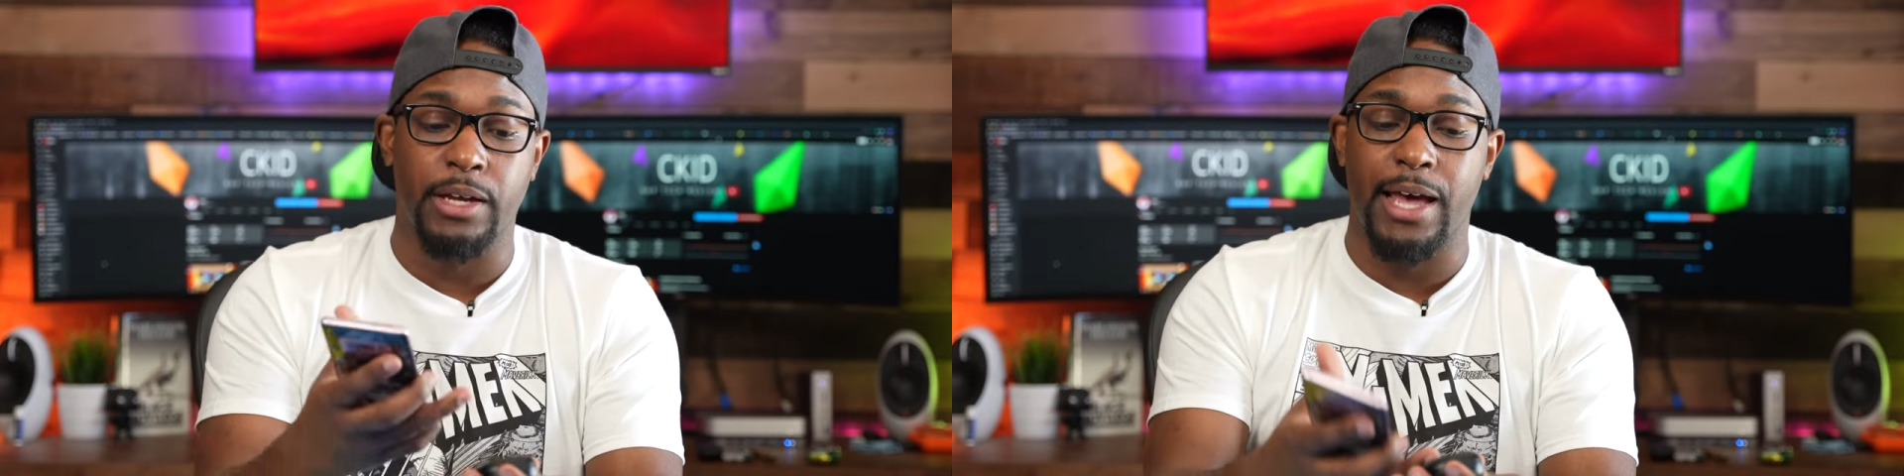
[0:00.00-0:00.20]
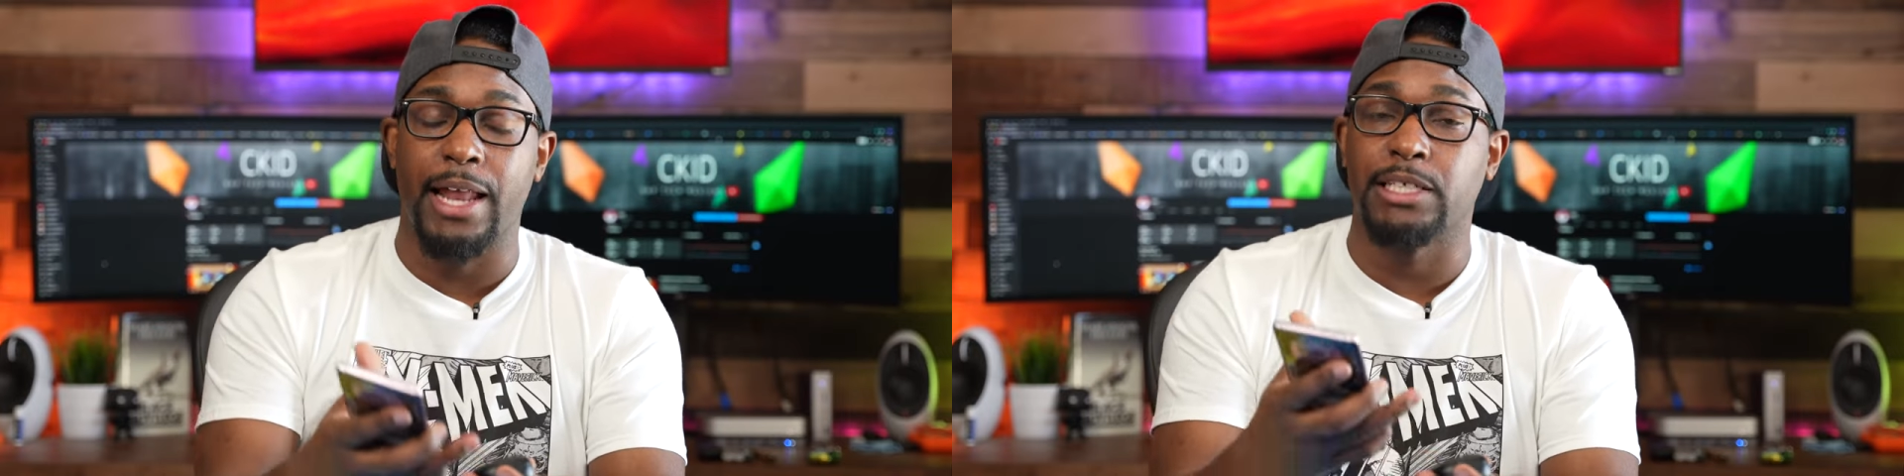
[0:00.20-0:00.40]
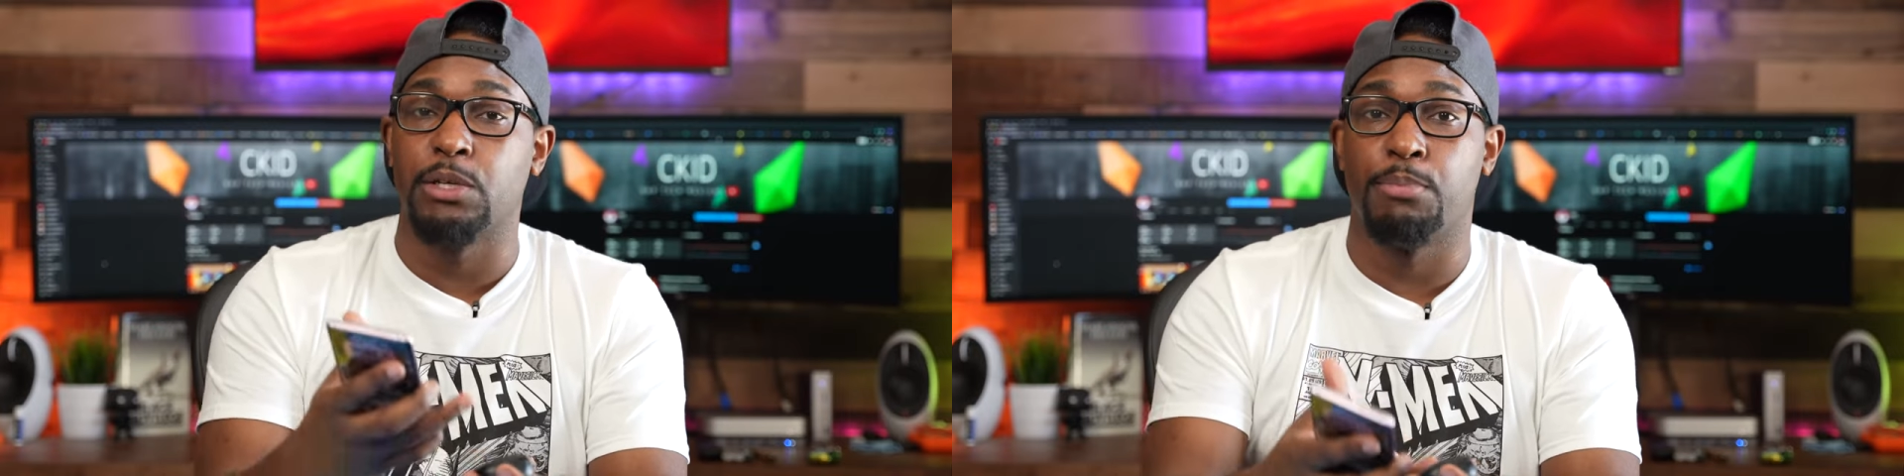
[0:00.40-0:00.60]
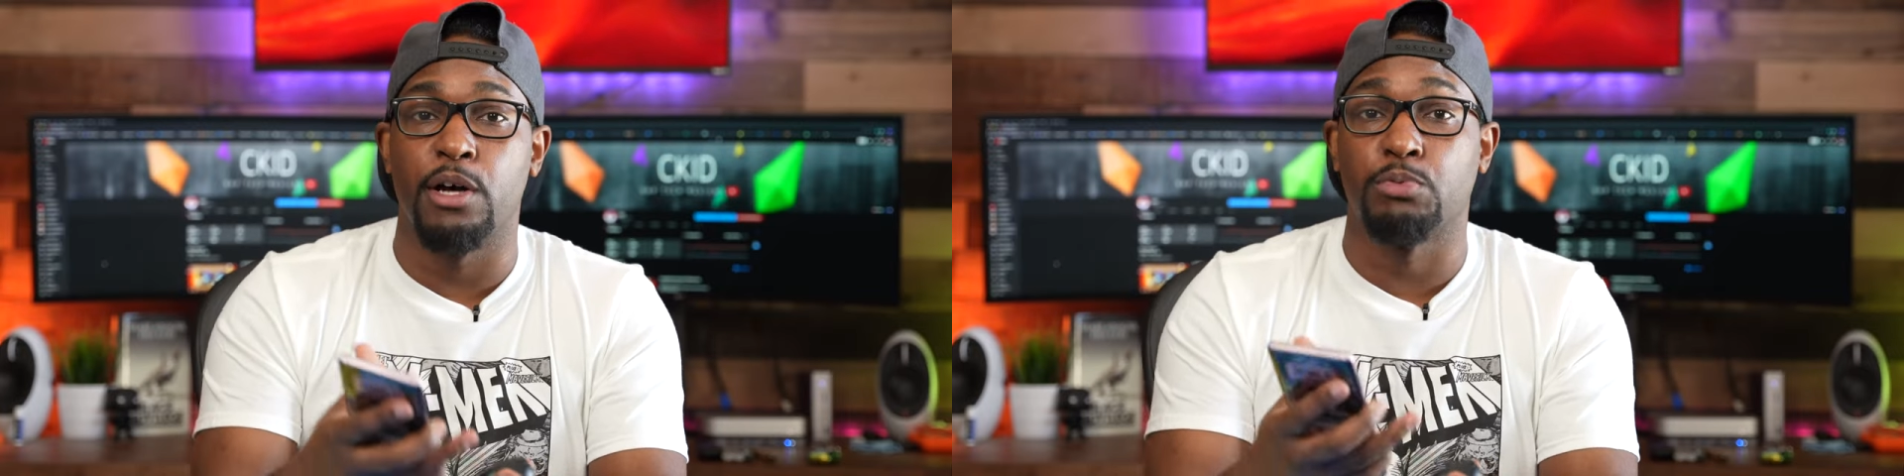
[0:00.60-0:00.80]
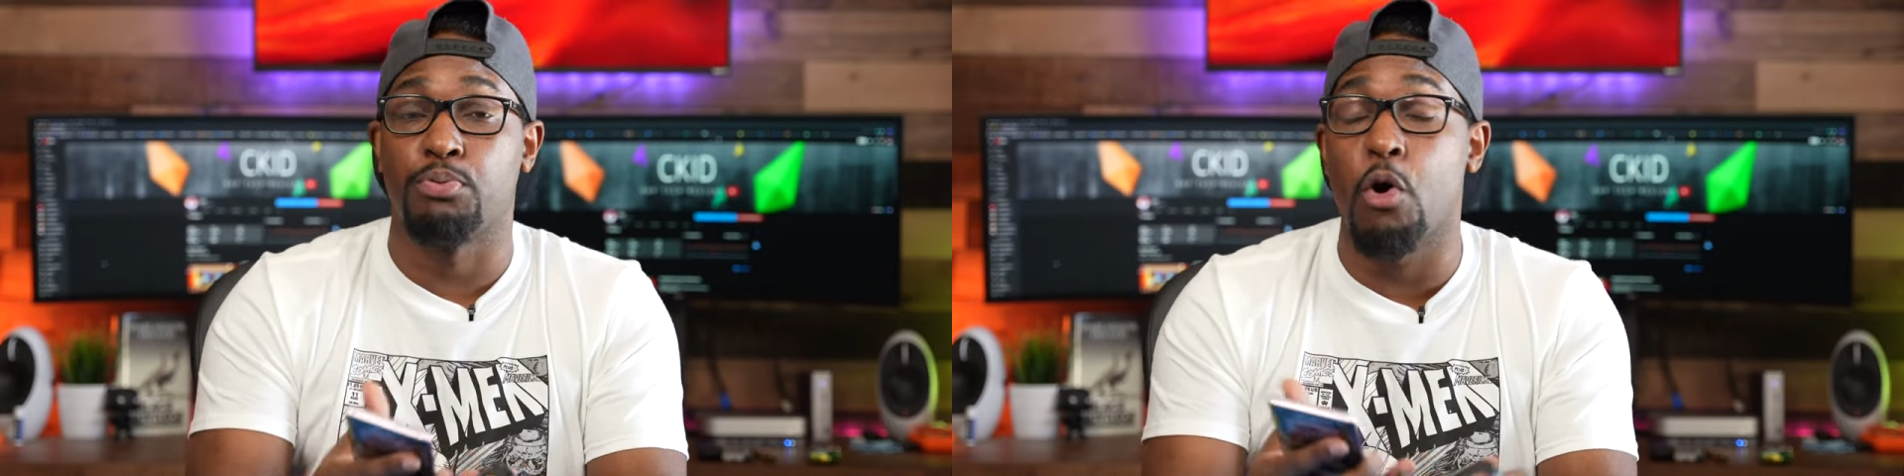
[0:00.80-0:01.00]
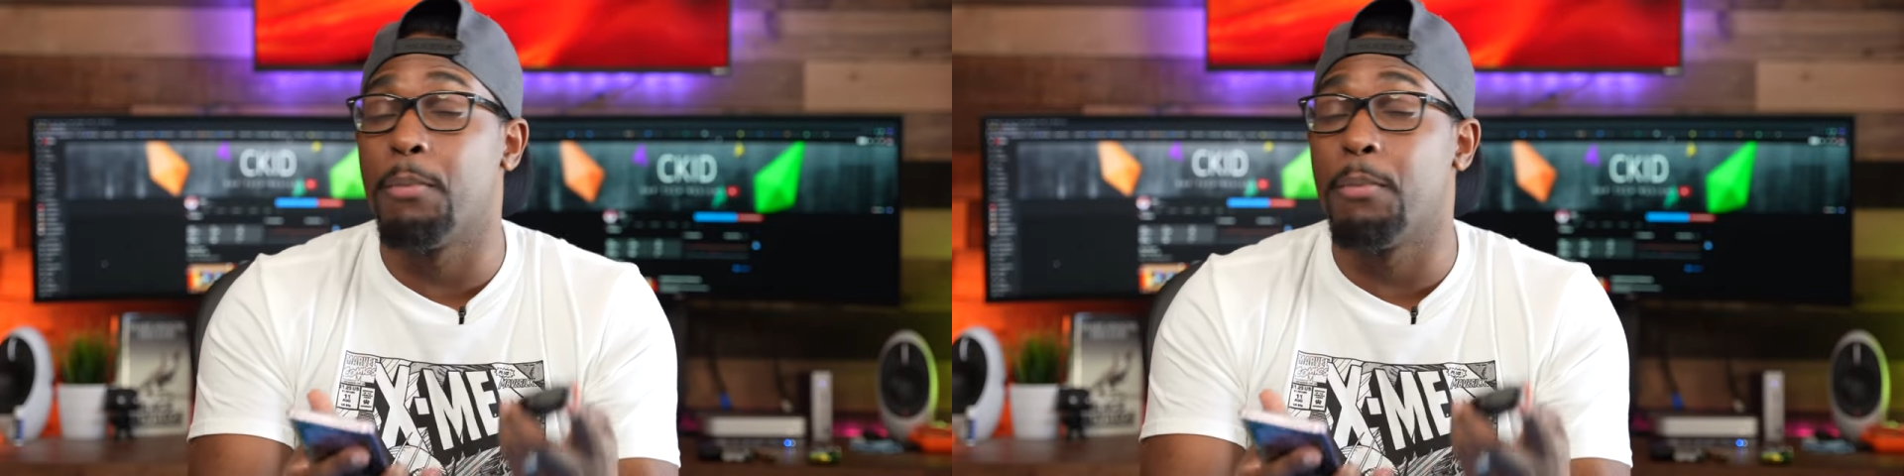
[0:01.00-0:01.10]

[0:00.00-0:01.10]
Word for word: Galaxy Buds Pro,